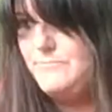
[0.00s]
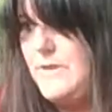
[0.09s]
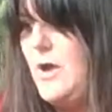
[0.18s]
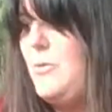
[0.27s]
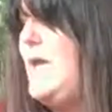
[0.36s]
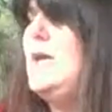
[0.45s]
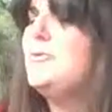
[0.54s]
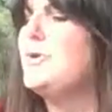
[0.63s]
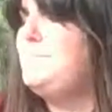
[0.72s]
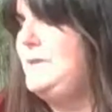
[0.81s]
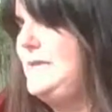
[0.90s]
Oh,
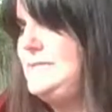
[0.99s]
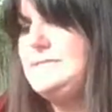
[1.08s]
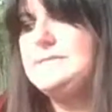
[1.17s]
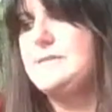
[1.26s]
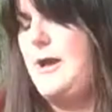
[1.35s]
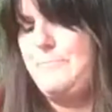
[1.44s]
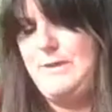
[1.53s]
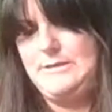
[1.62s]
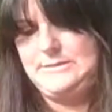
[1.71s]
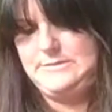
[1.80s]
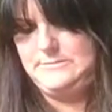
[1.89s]
Henry, please stop
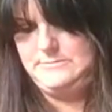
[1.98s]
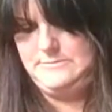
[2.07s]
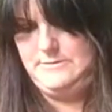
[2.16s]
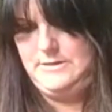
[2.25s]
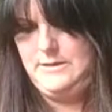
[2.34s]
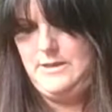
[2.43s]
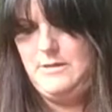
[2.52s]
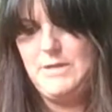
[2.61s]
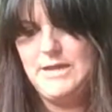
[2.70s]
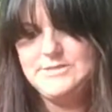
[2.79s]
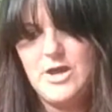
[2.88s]
it.
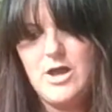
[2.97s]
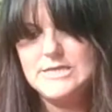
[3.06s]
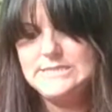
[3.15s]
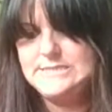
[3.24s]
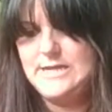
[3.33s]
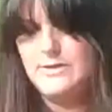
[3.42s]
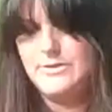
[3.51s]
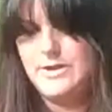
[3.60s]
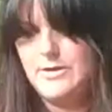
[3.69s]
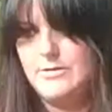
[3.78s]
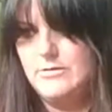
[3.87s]
My dog is down
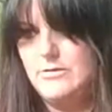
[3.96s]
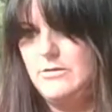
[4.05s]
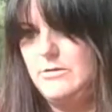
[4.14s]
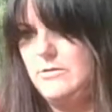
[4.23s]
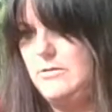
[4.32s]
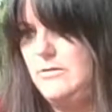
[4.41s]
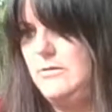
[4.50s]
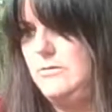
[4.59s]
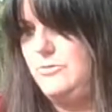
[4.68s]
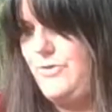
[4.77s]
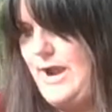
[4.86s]
there
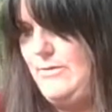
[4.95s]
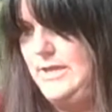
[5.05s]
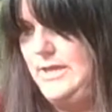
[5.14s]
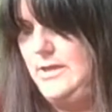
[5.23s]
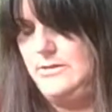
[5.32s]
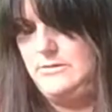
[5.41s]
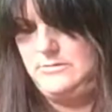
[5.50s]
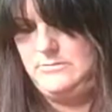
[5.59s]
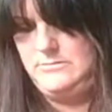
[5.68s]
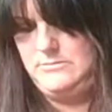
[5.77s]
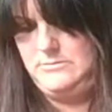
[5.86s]
growling.
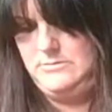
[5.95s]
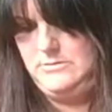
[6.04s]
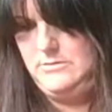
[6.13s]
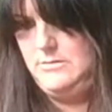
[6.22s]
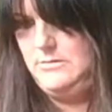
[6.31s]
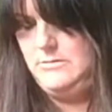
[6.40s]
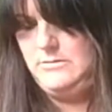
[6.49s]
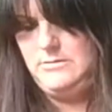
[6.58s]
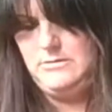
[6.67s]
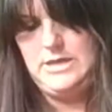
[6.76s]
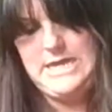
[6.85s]

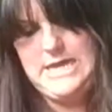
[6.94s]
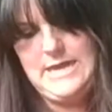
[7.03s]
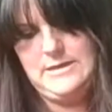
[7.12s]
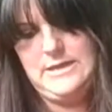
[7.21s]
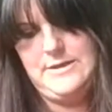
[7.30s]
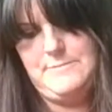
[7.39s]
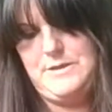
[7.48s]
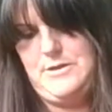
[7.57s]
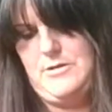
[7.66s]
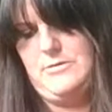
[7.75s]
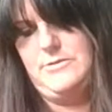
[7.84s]
He can't get up
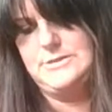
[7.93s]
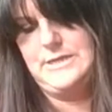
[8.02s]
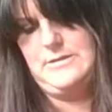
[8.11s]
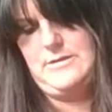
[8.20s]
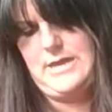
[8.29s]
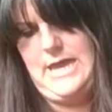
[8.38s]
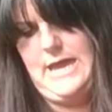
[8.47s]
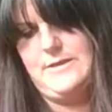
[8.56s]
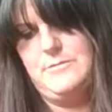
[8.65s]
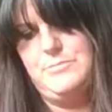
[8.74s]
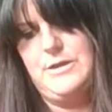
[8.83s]
here, and there's a
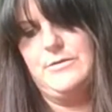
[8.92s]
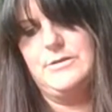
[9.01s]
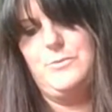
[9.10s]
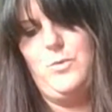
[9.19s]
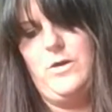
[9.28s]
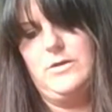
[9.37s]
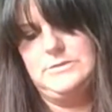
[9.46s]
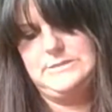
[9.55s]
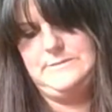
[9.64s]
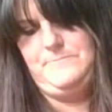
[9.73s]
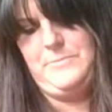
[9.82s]
cat up here he
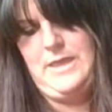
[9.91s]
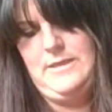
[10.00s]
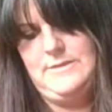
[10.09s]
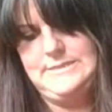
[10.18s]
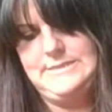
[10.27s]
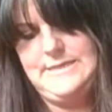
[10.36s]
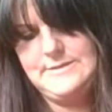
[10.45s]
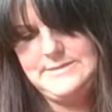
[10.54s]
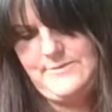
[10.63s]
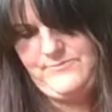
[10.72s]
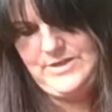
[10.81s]
wants. The
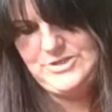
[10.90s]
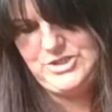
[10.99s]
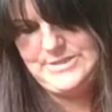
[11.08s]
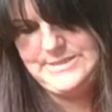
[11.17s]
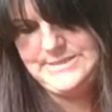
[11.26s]
six of visions.